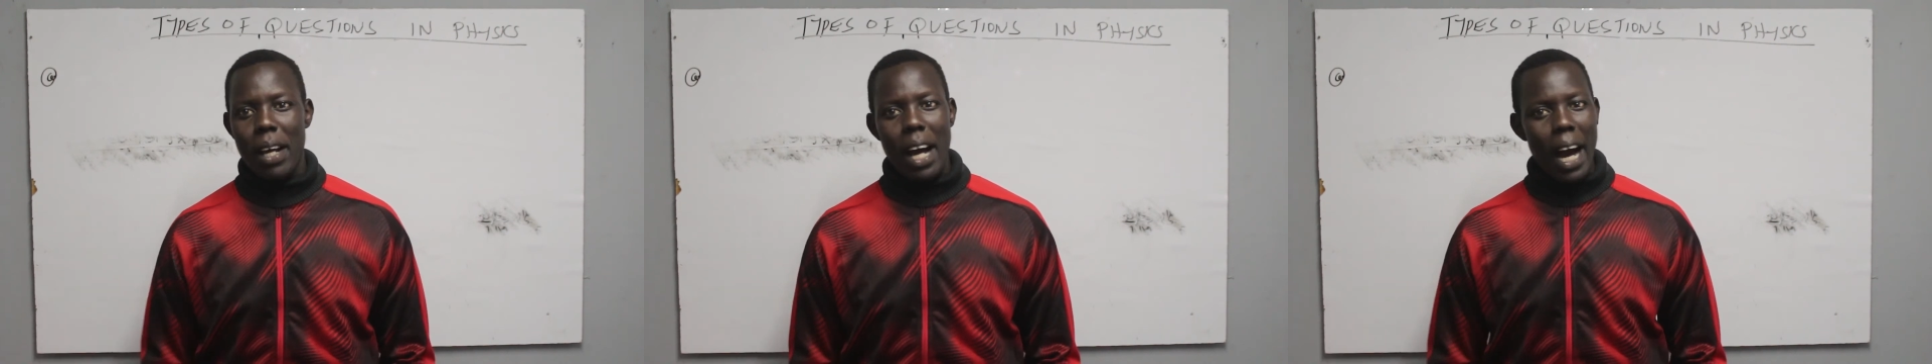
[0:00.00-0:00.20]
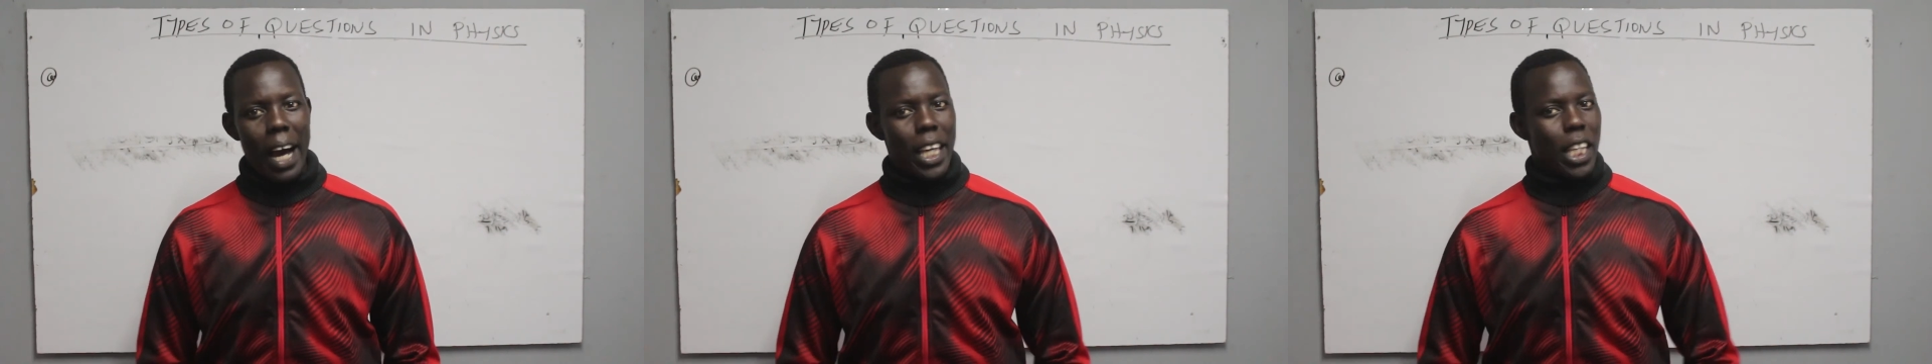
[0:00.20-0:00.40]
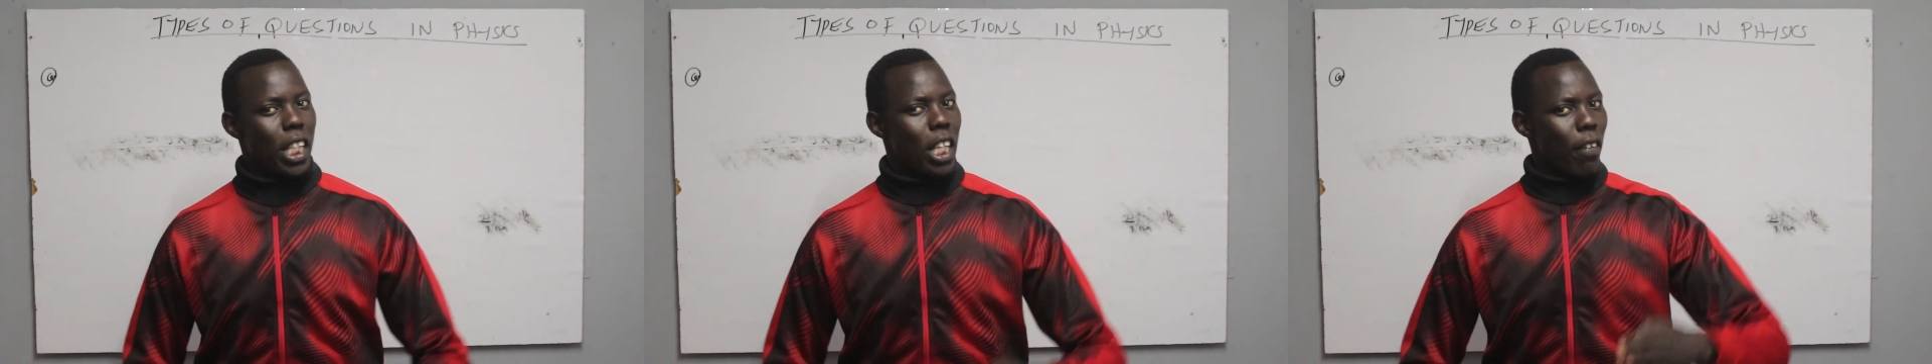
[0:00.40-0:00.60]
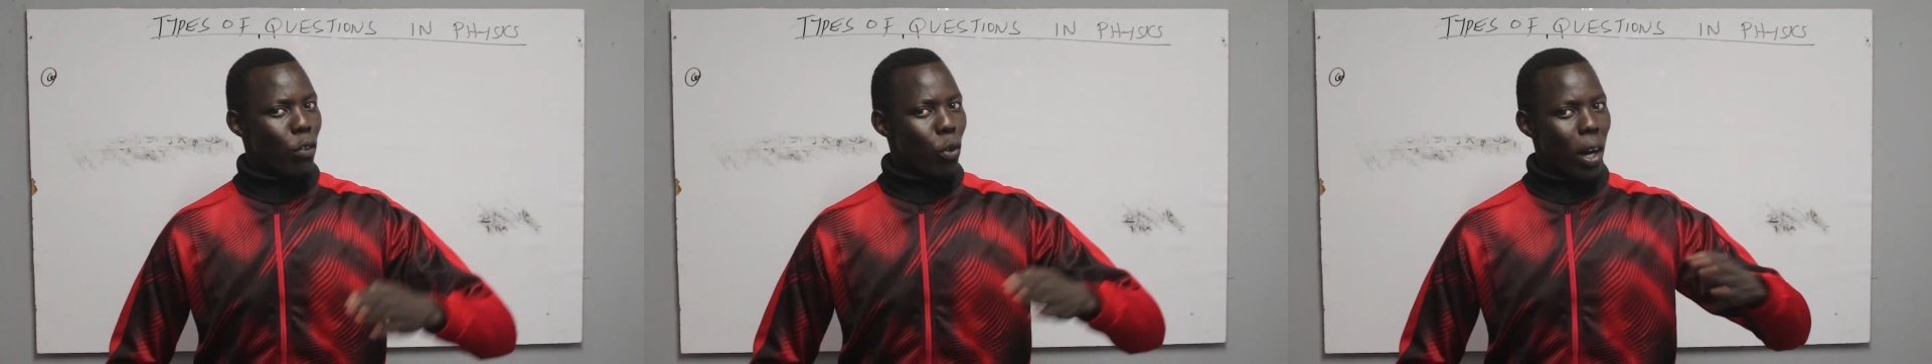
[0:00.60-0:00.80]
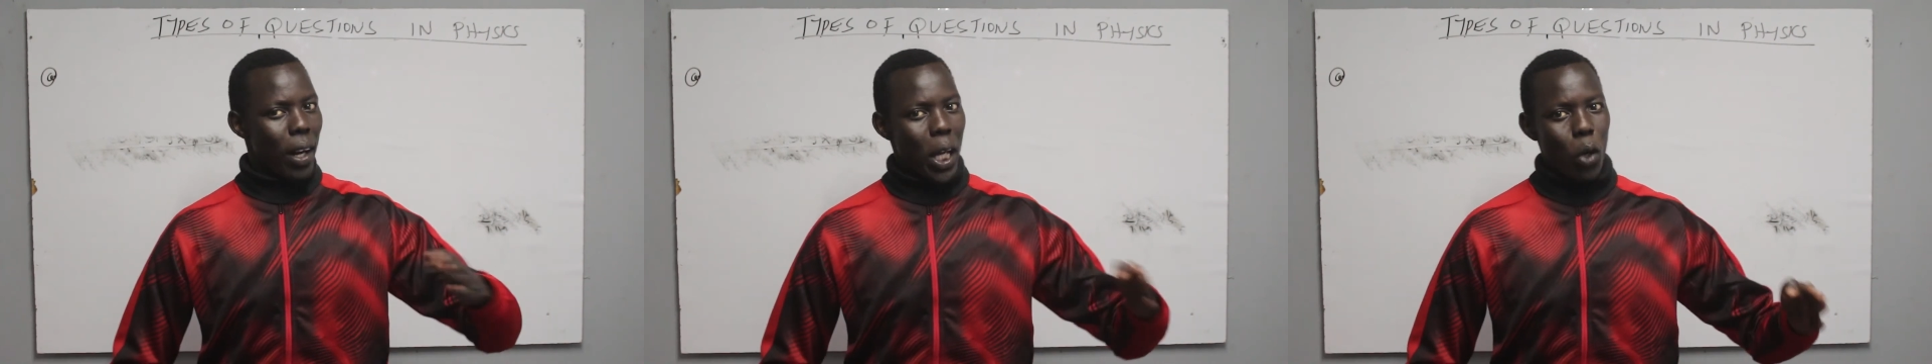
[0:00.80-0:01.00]
I give
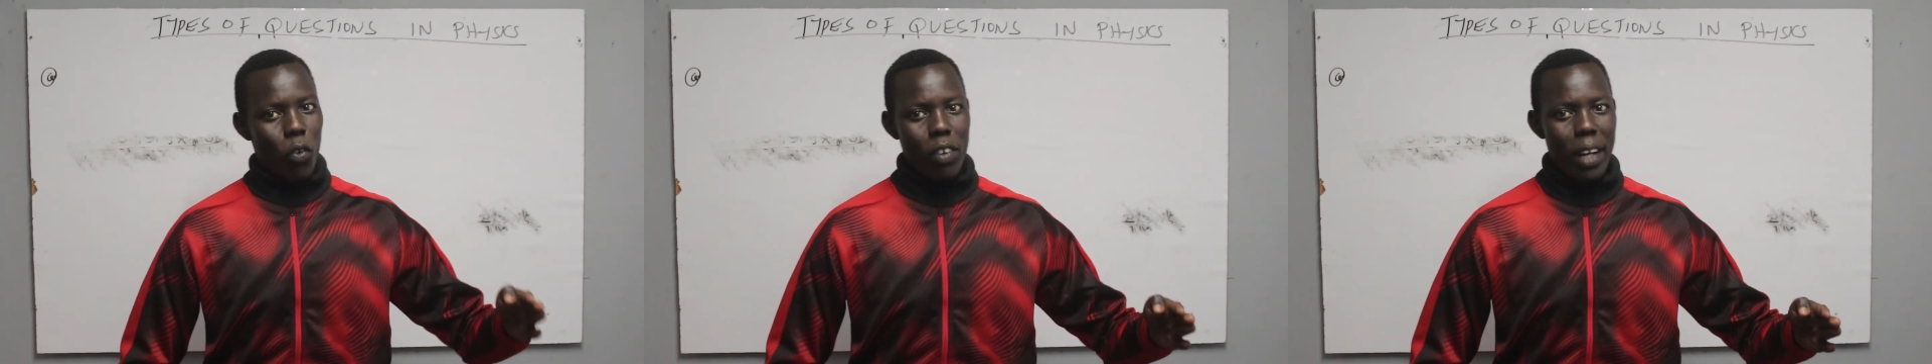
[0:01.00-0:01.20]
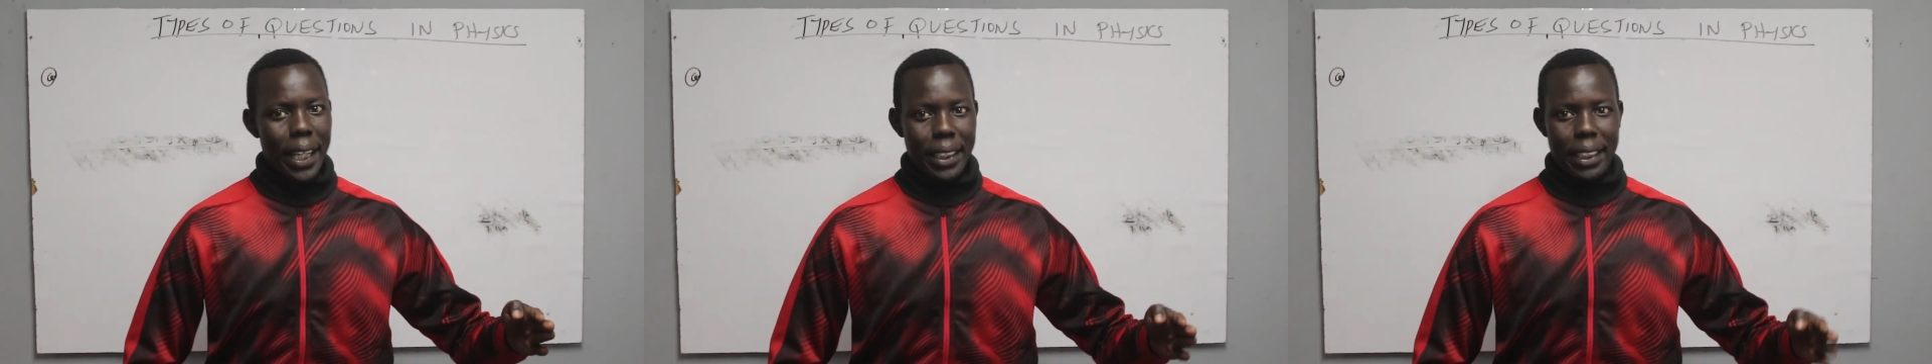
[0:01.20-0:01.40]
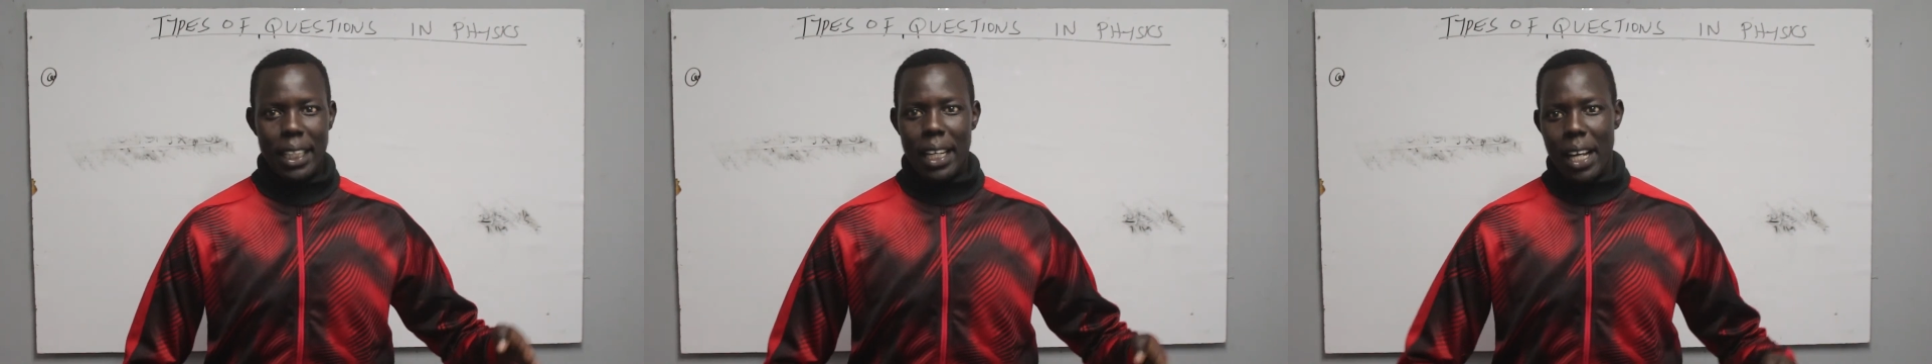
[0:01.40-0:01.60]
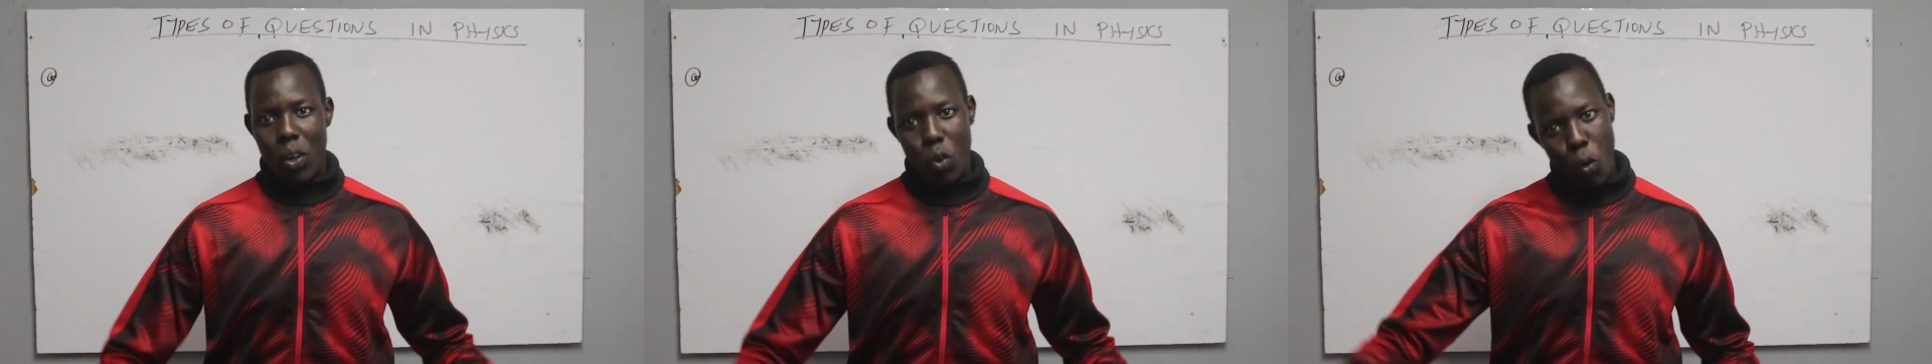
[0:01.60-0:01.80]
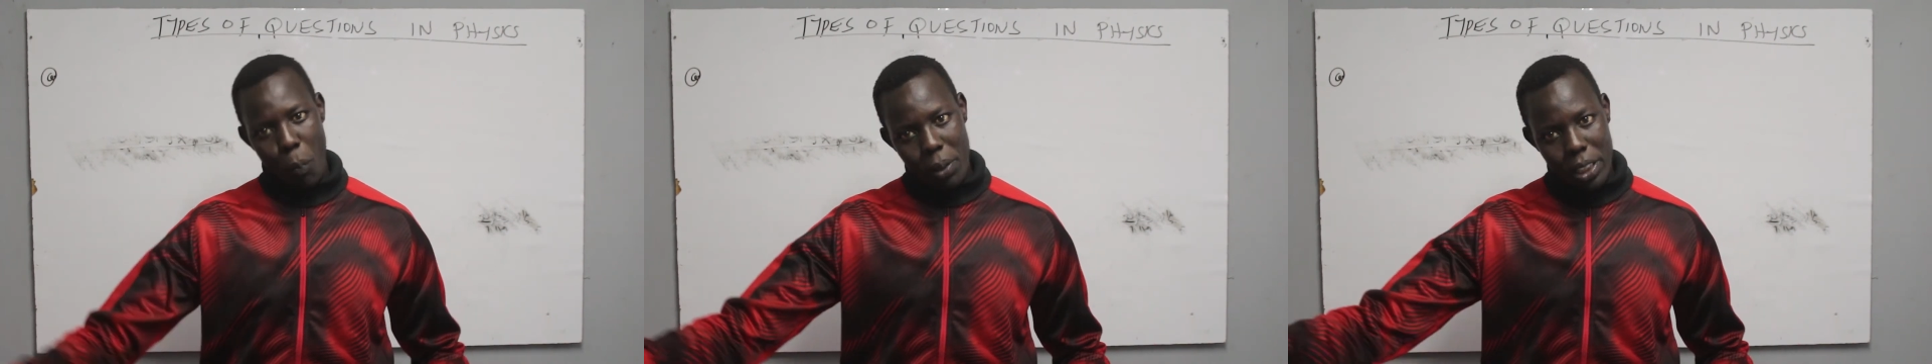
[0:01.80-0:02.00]
you a ray of light,
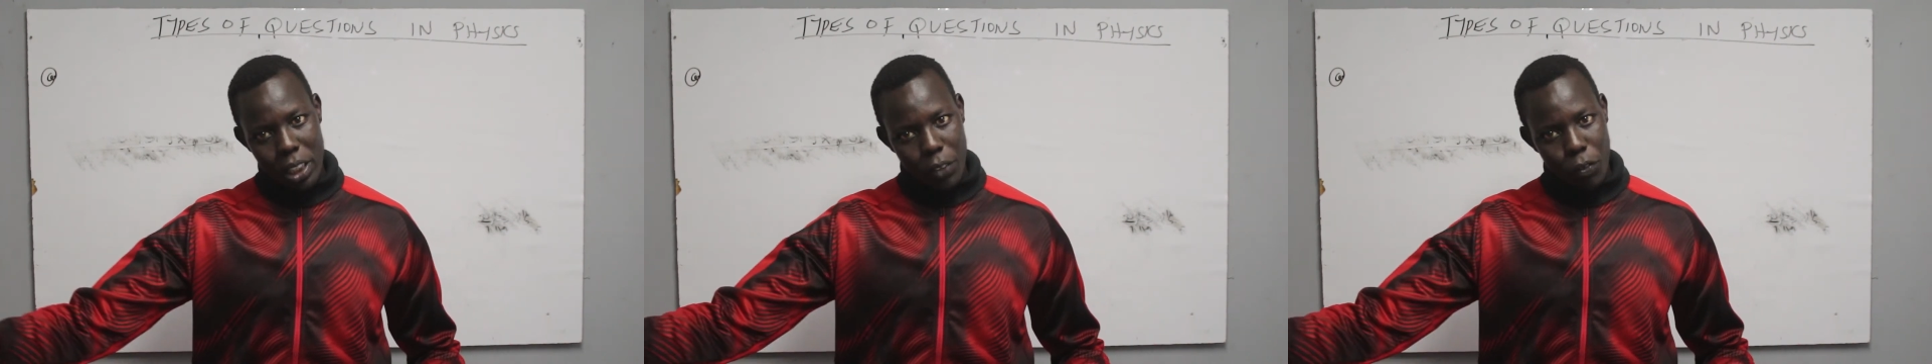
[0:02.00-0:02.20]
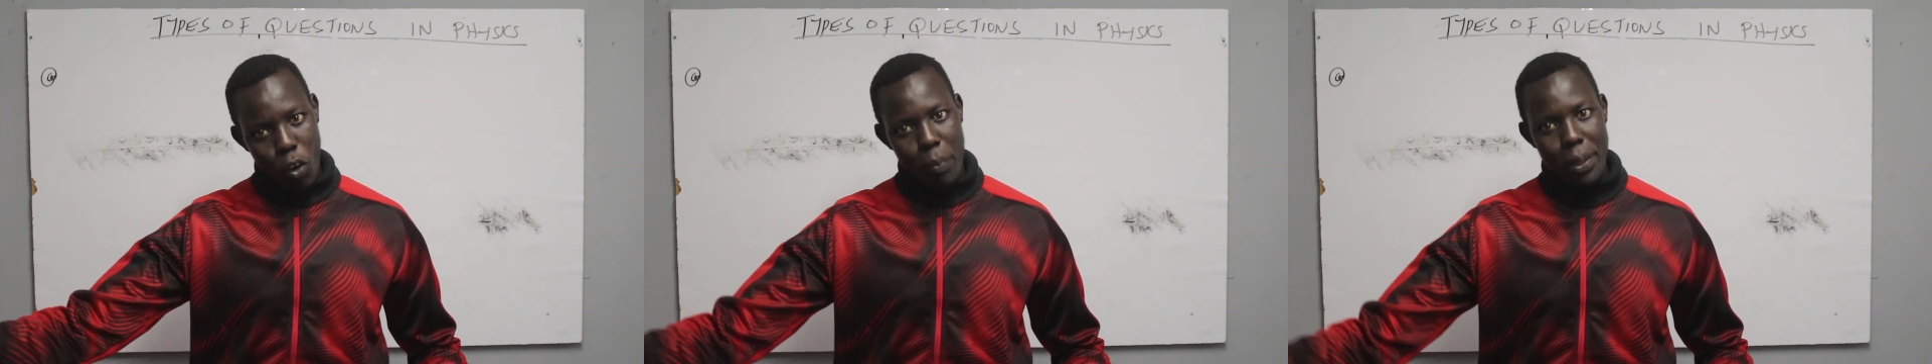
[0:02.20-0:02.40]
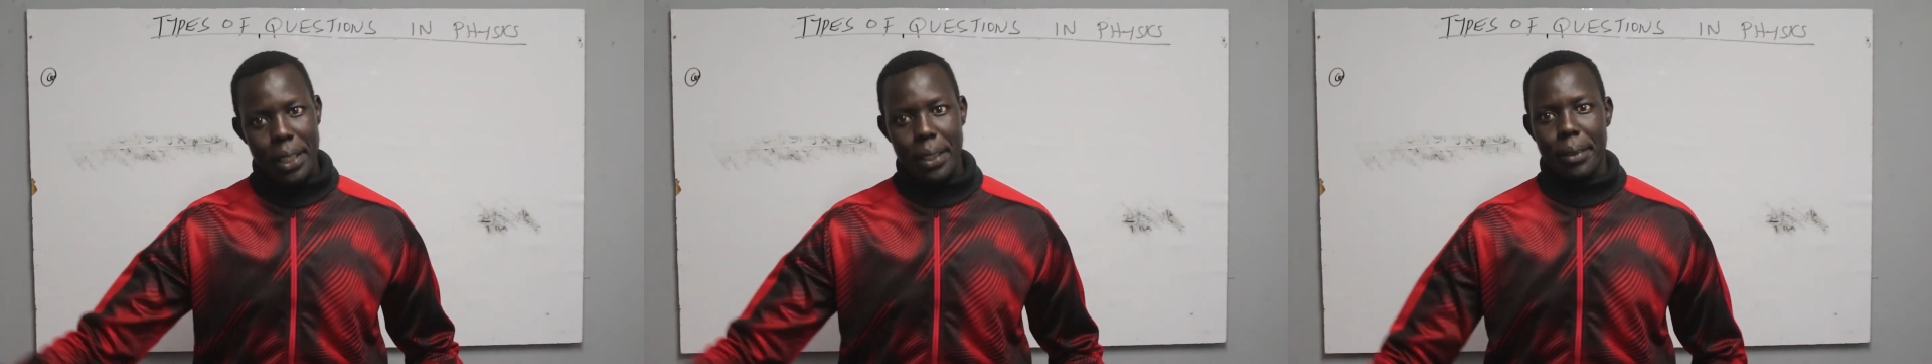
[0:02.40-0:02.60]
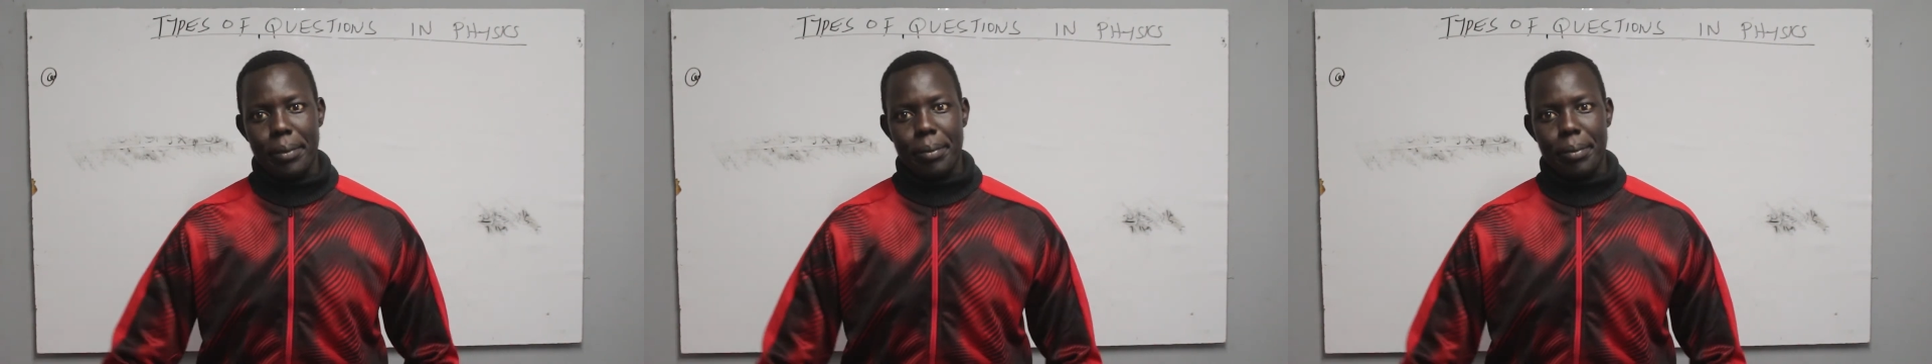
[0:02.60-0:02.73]
complete it for me.